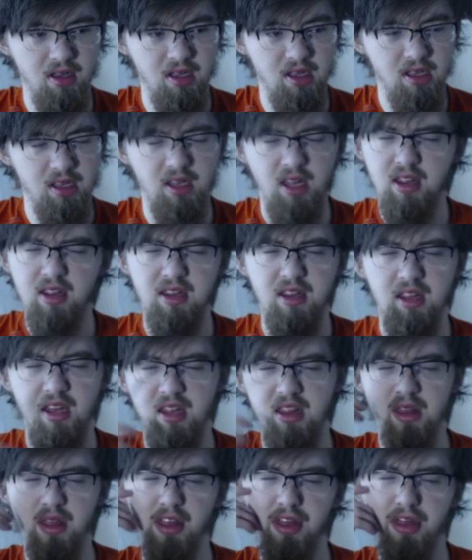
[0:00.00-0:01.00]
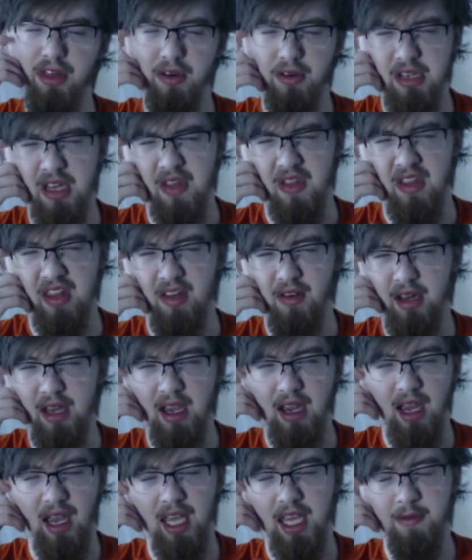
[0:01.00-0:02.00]
It's the 13th
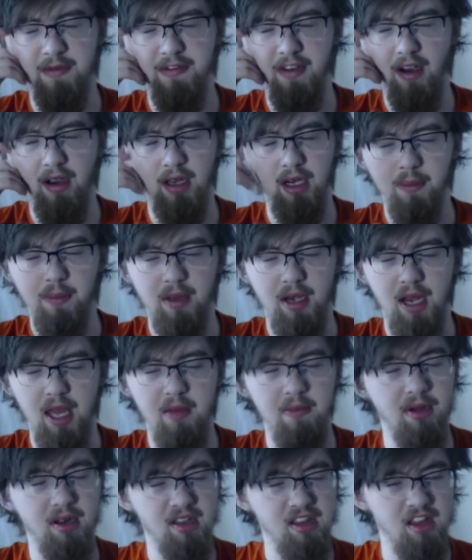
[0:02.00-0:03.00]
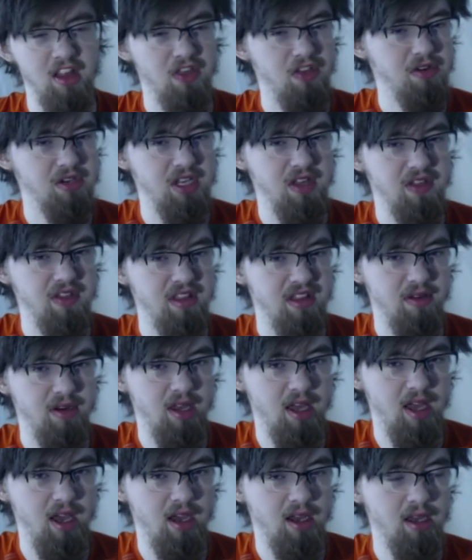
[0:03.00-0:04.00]
Zodiac. I keep fucking up the name, but it's the 13th
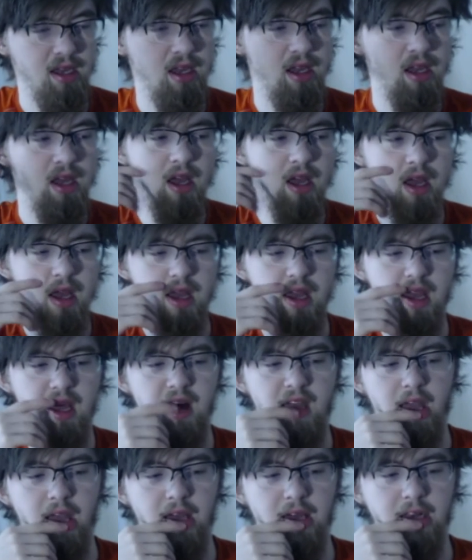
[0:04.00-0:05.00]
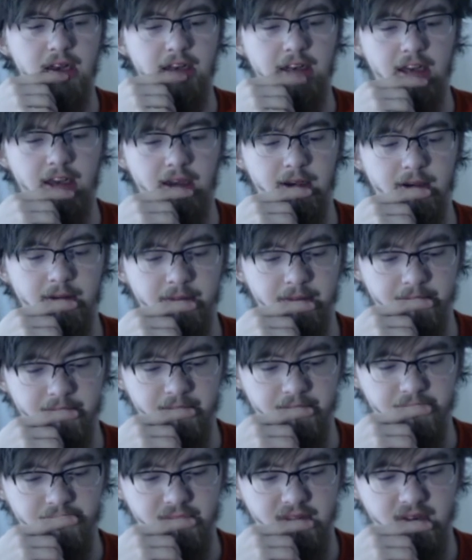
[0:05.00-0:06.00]
Zodiac. And
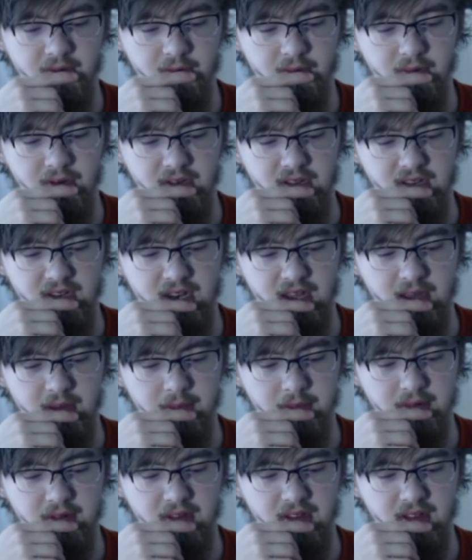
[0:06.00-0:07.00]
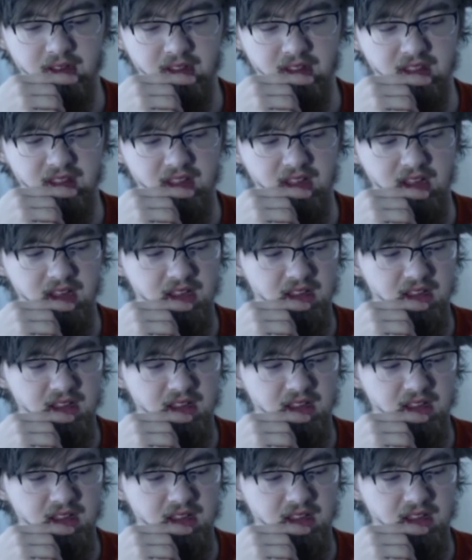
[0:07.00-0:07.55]
what is the name?